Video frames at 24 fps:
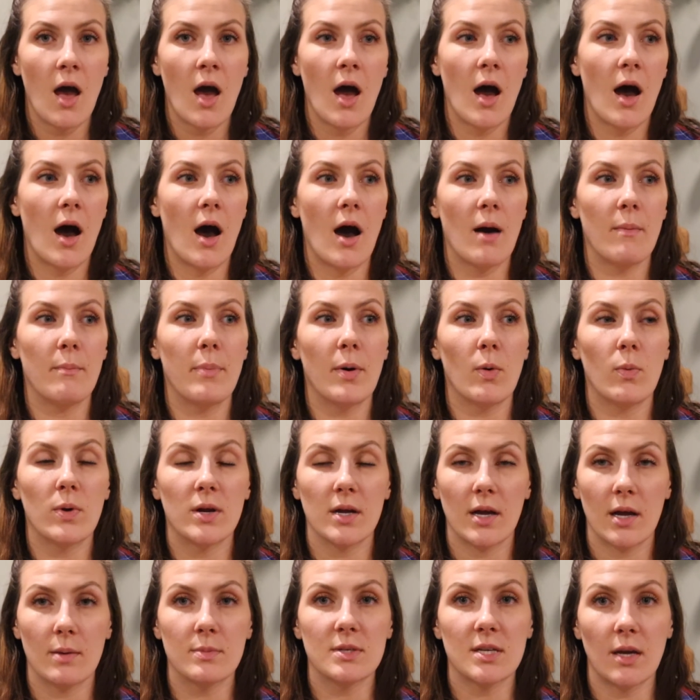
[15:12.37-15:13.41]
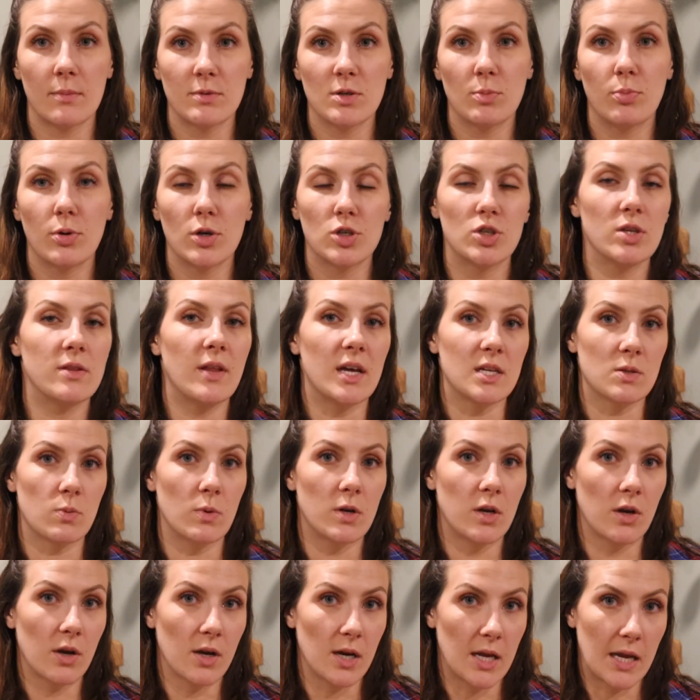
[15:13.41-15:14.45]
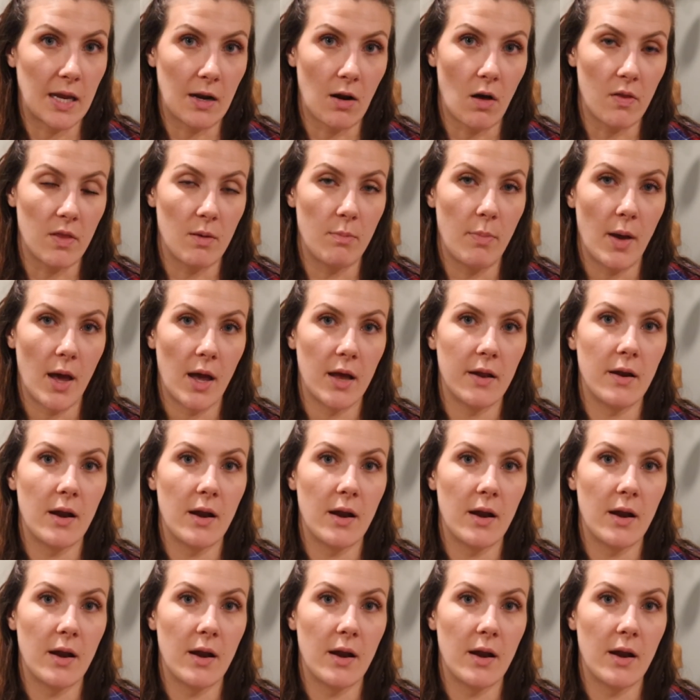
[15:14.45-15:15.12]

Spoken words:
But when it comes time to pushing, that's when you're going to get on the bed.